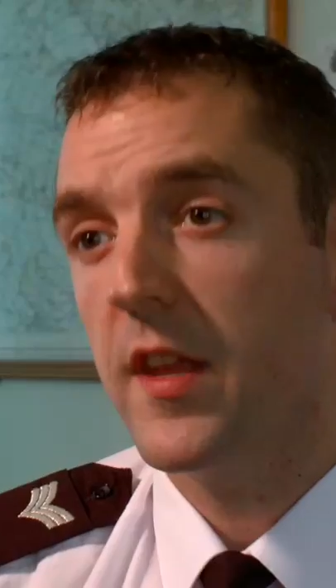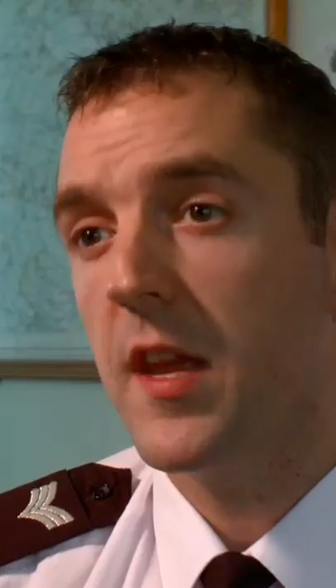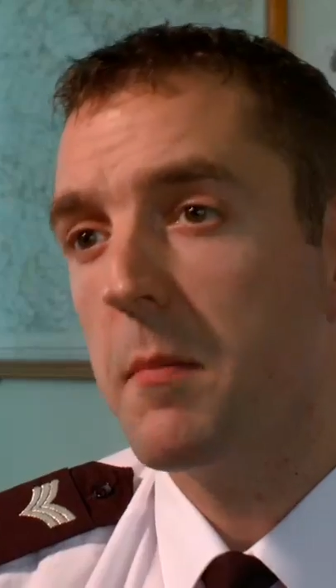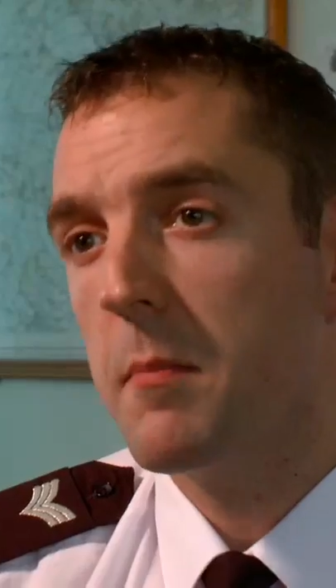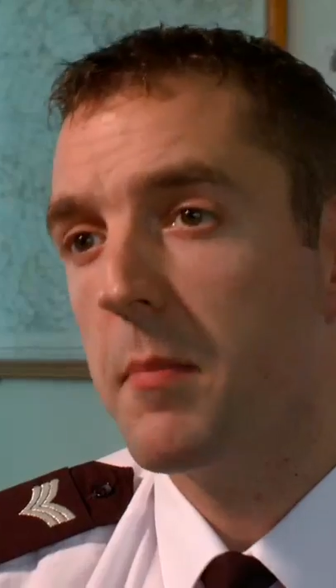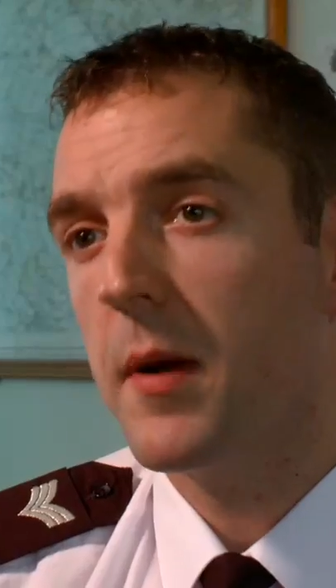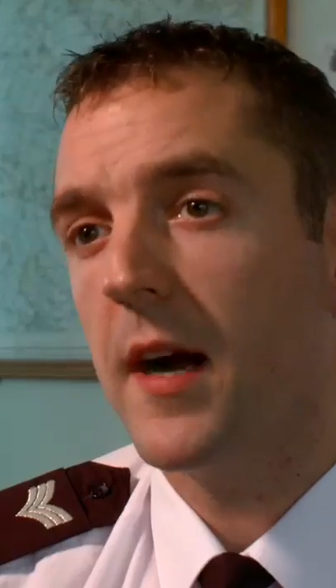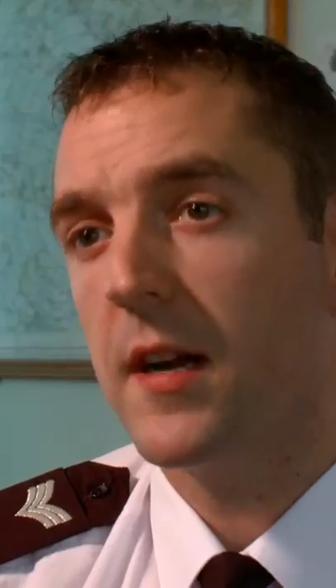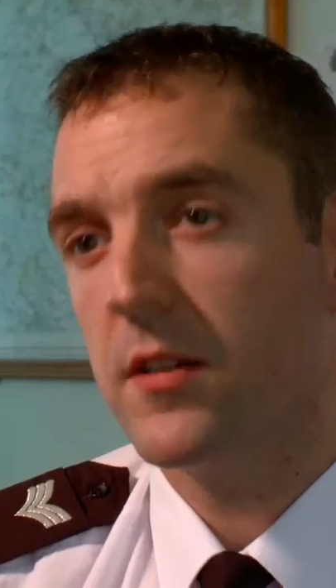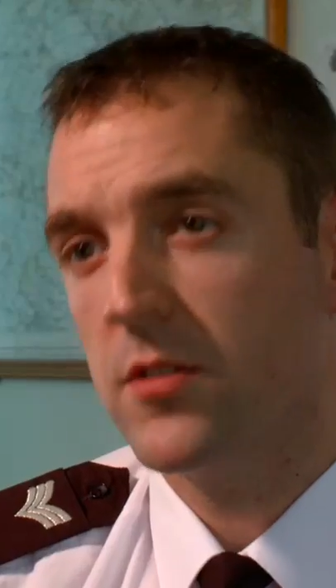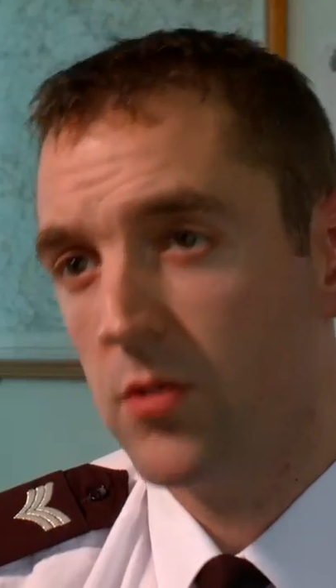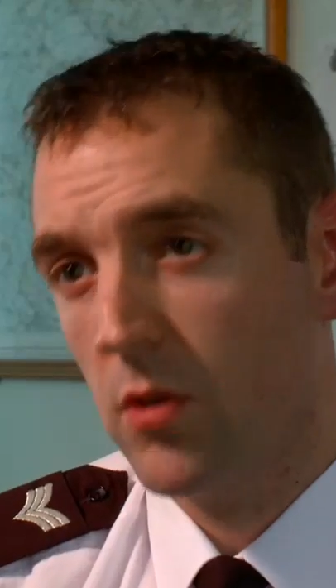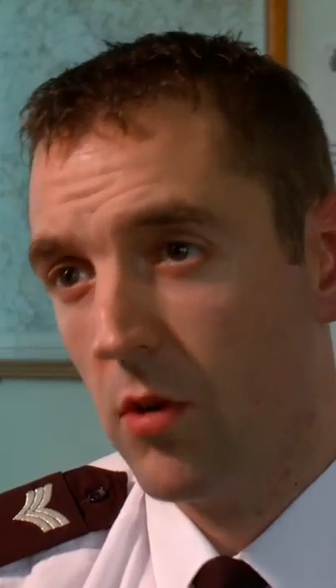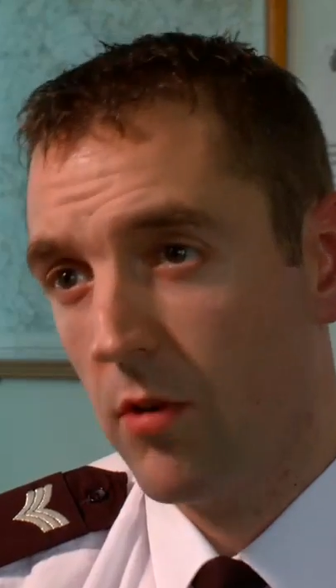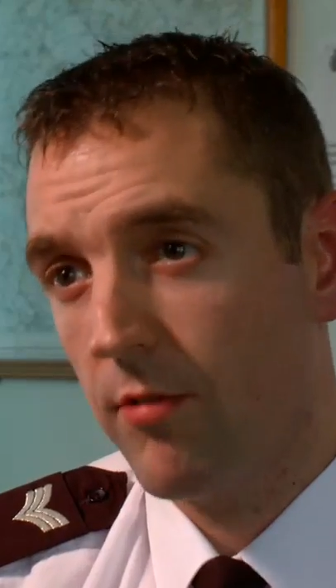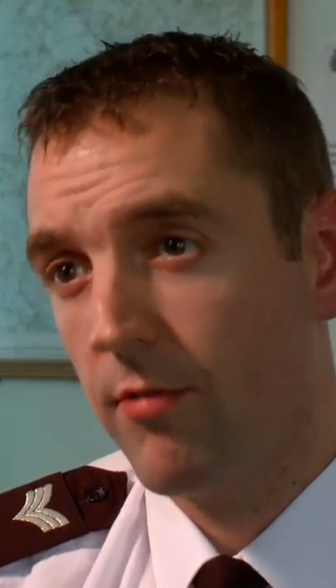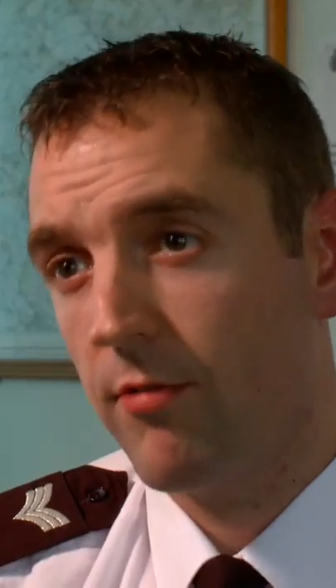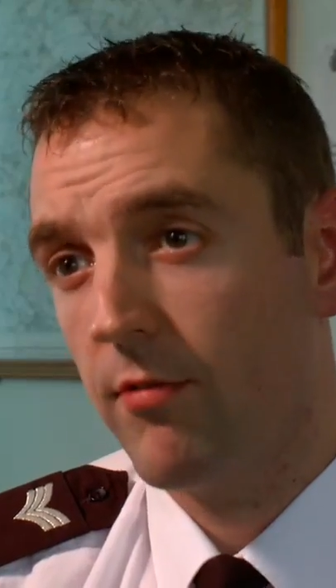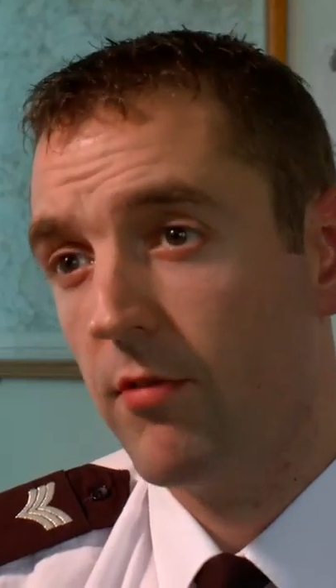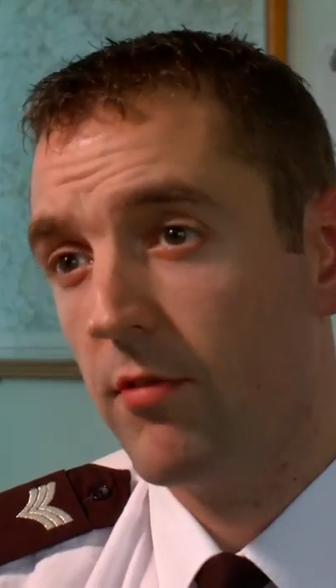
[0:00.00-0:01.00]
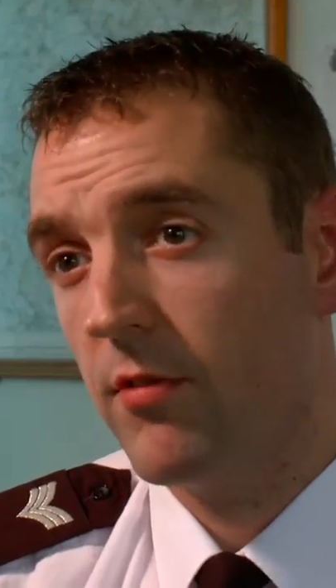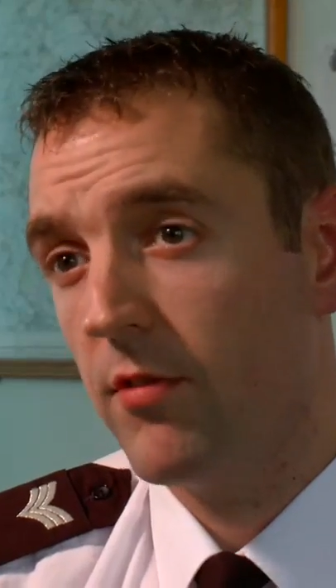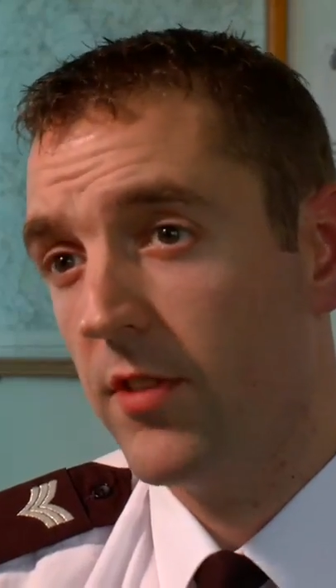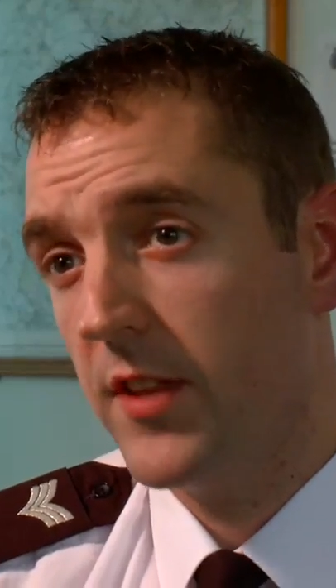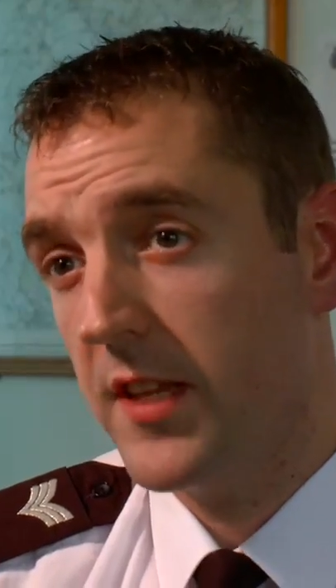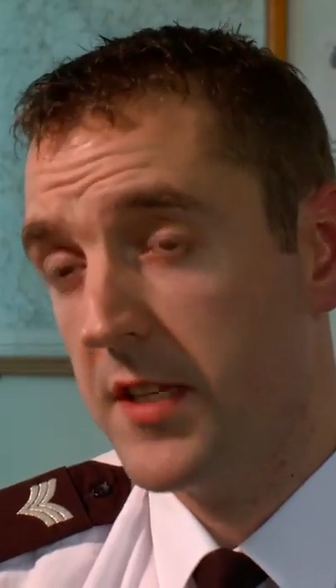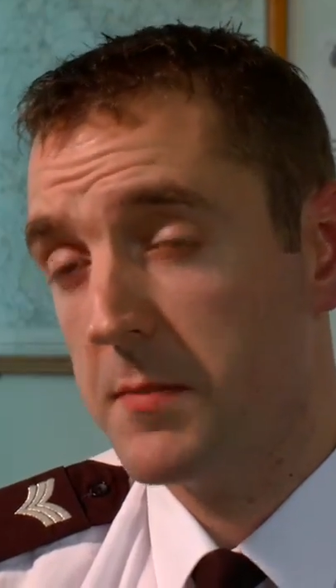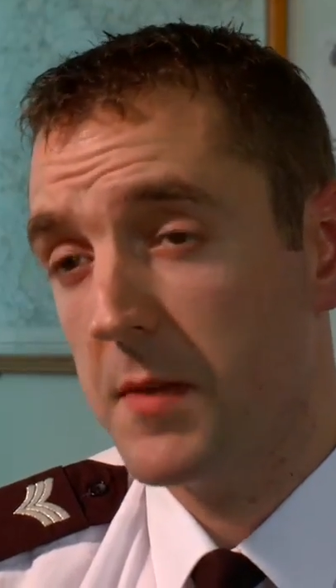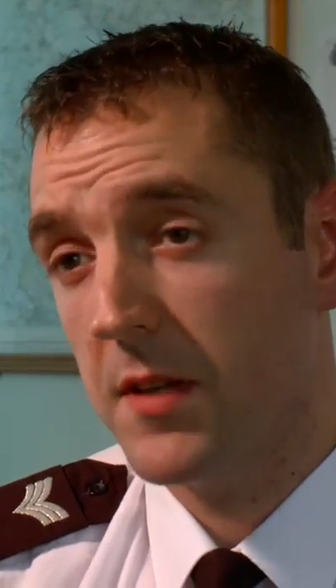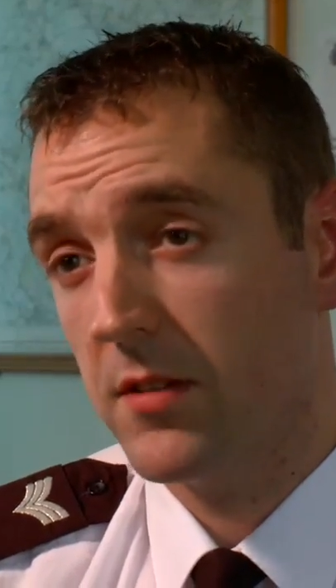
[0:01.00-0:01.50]
The impact of
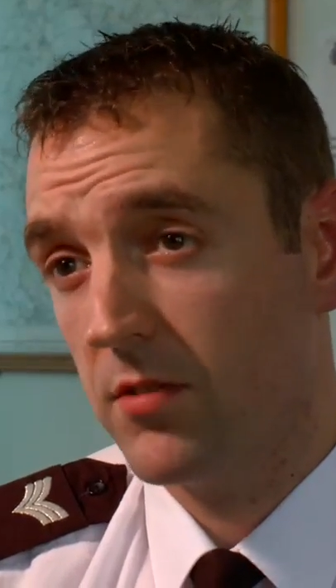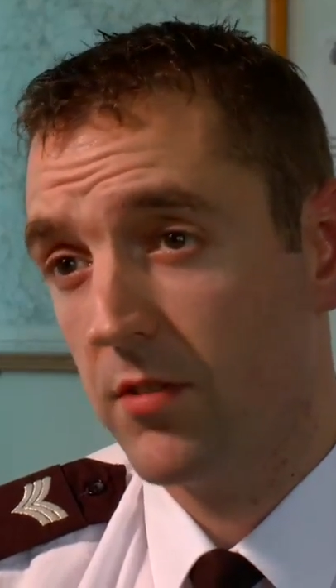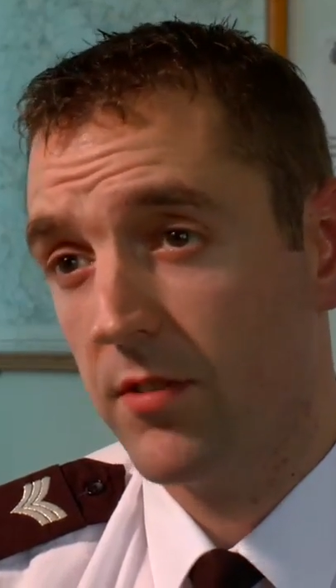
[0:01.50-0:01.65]
these metal